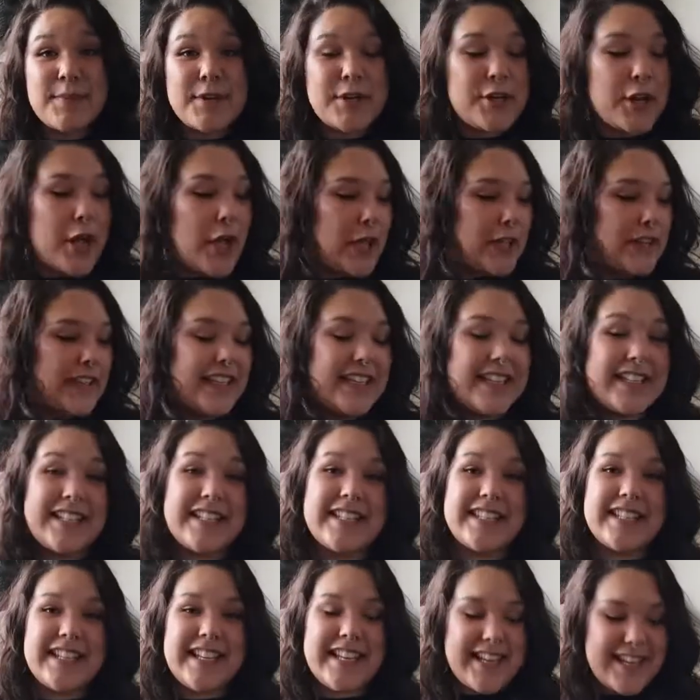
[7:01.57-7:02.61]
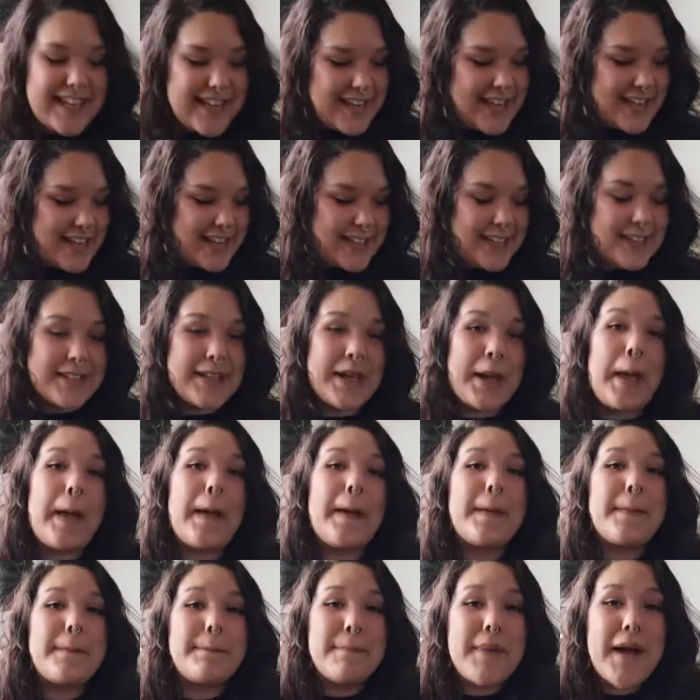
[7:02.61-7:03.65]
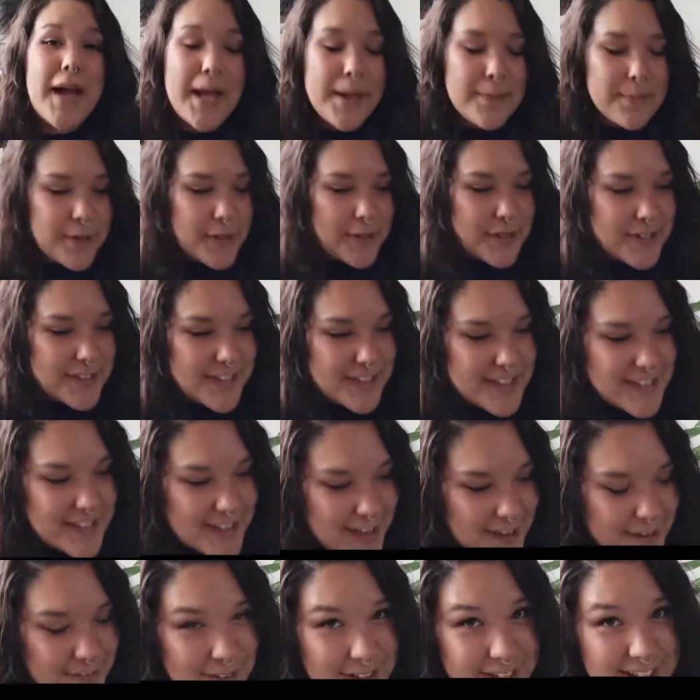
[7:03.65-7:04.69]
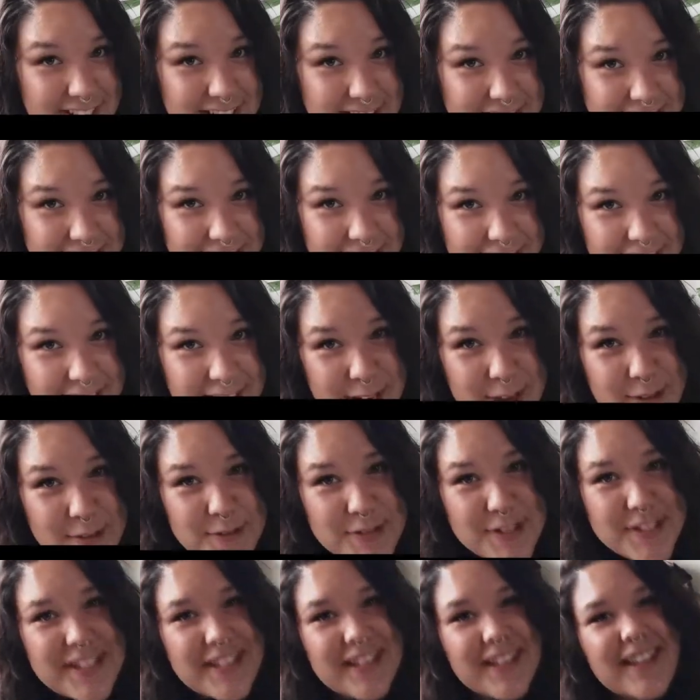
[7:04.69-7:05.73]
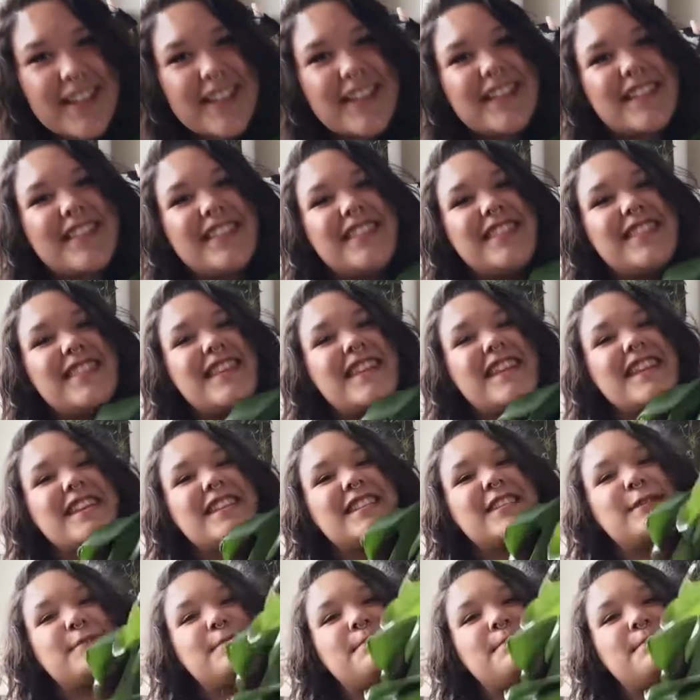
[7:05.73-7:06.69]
but not least is my Monstera deliciosa. This